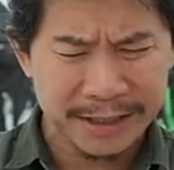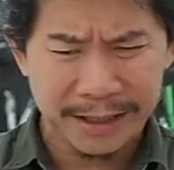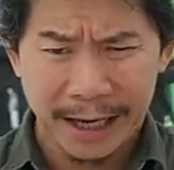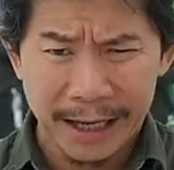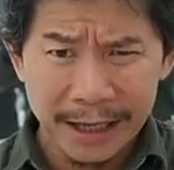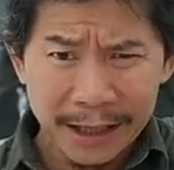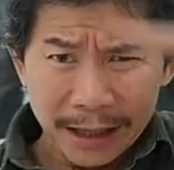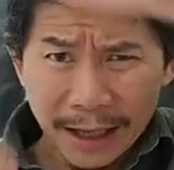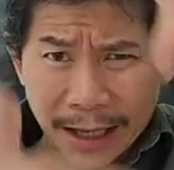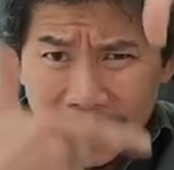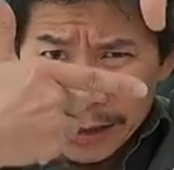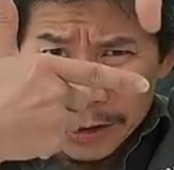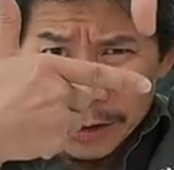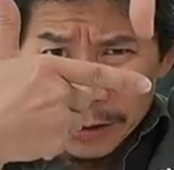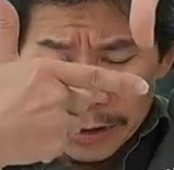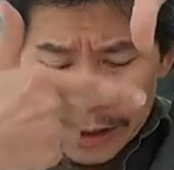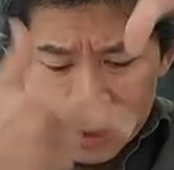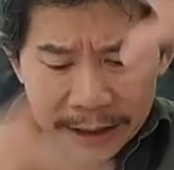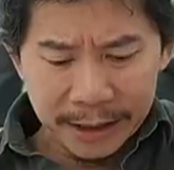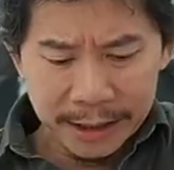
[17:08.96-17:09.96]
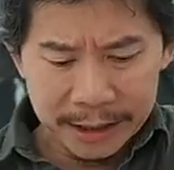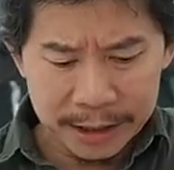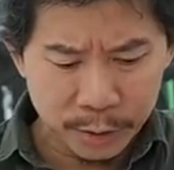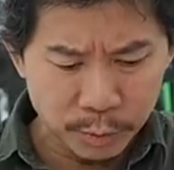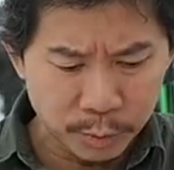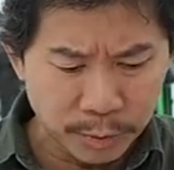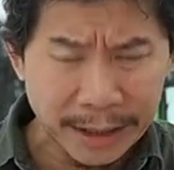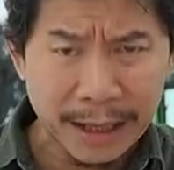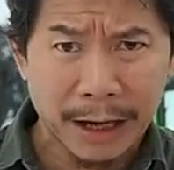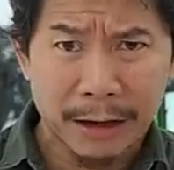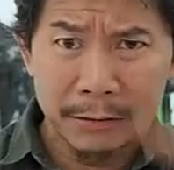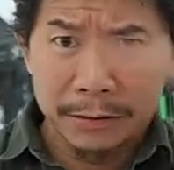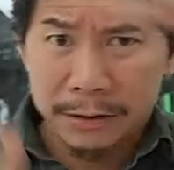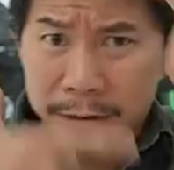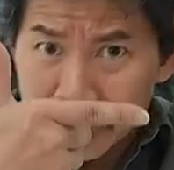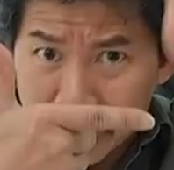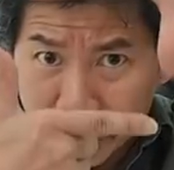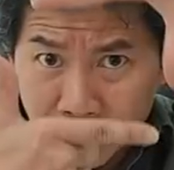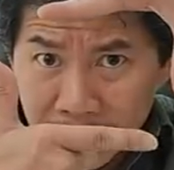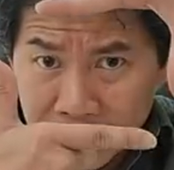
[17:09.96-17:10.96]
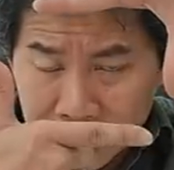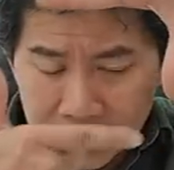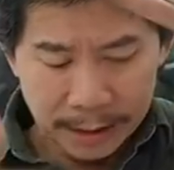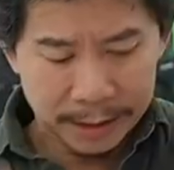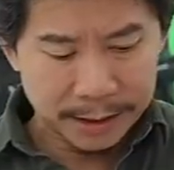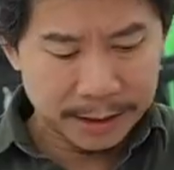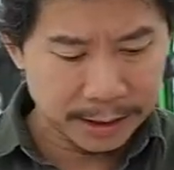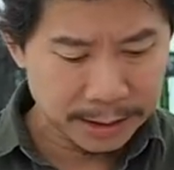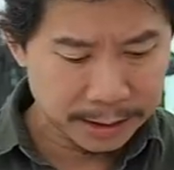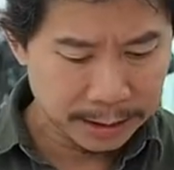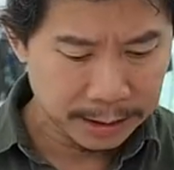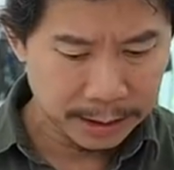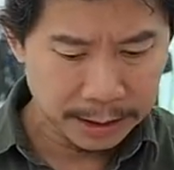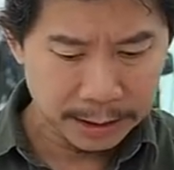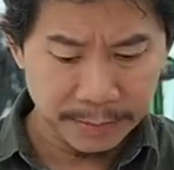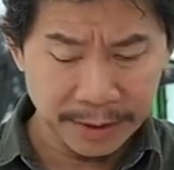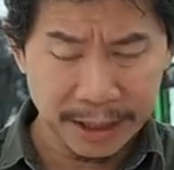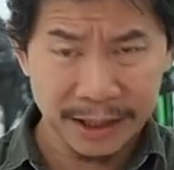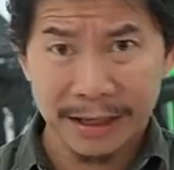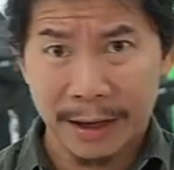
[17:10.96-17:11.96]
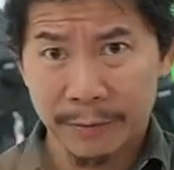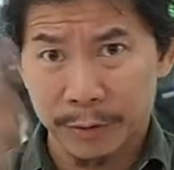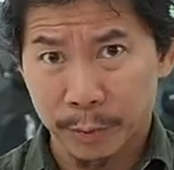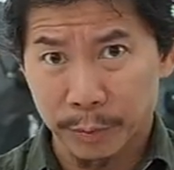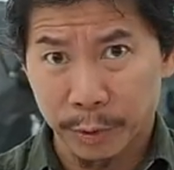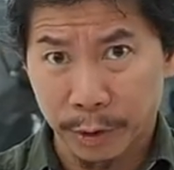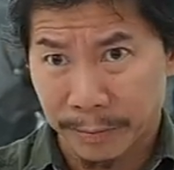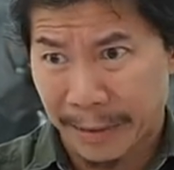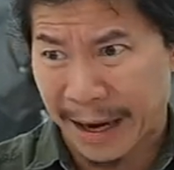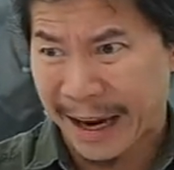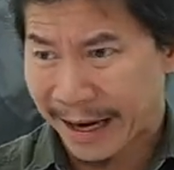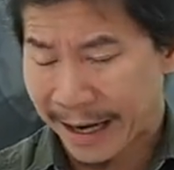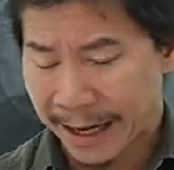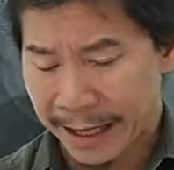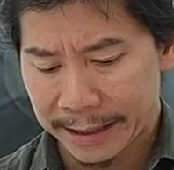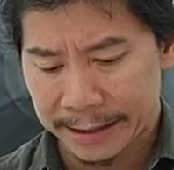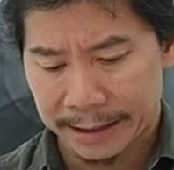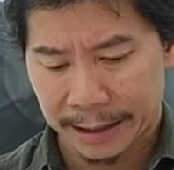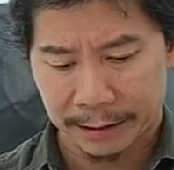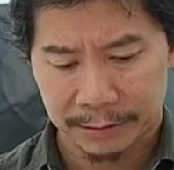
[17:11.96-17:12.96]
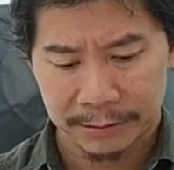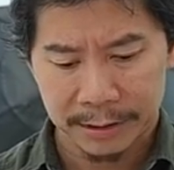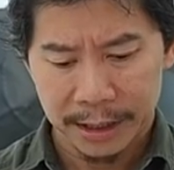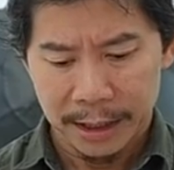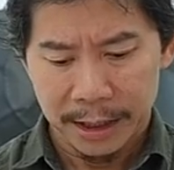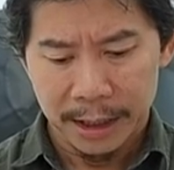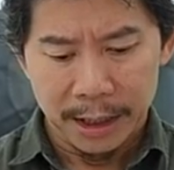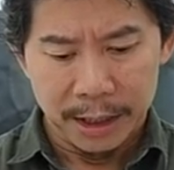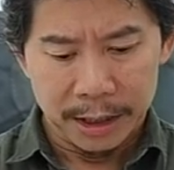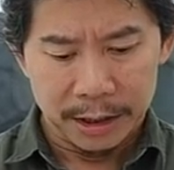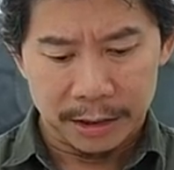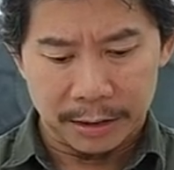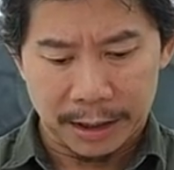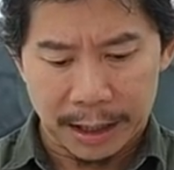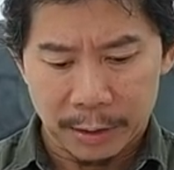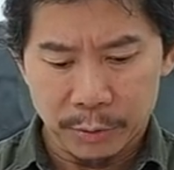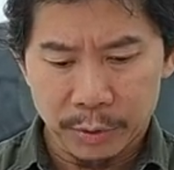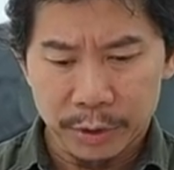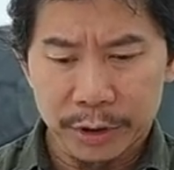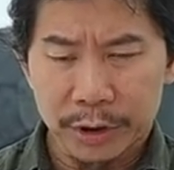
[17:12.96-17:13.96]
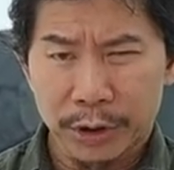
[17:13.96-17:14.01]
It's kind of like doing this without doing this, because I have to put my hand down. So I will